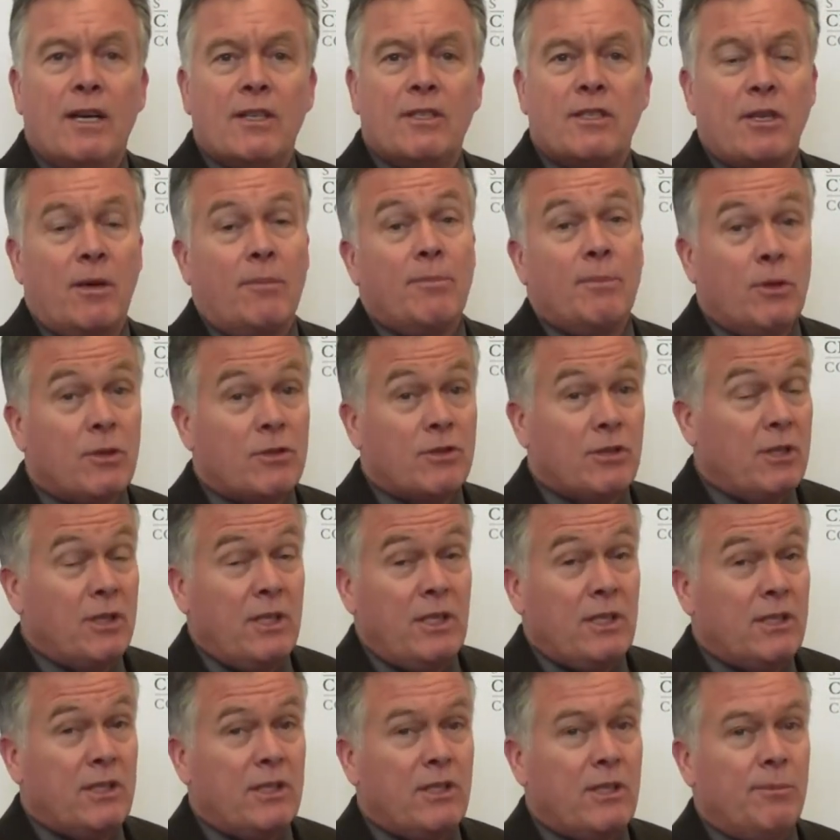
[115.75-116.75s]
Some bills
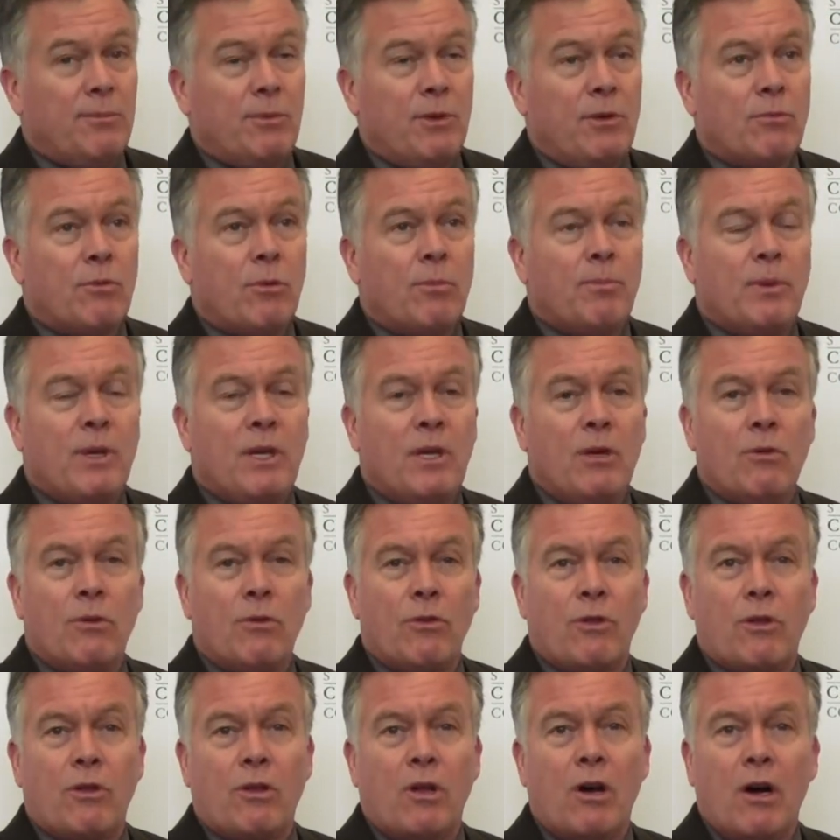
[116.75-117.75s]
seek to simply
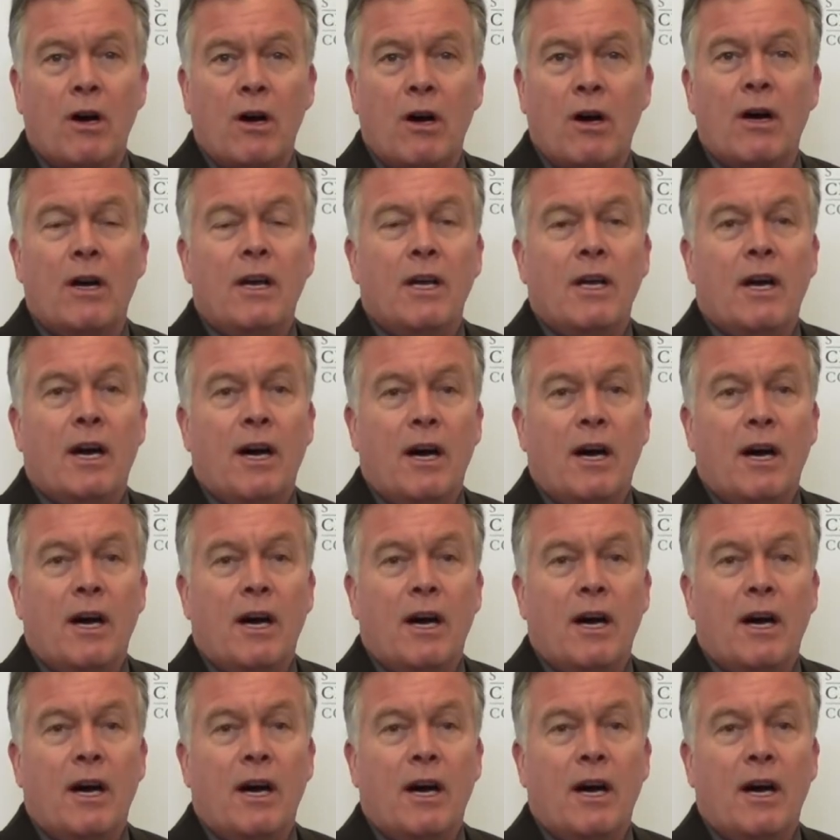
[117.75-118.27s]
repeal the law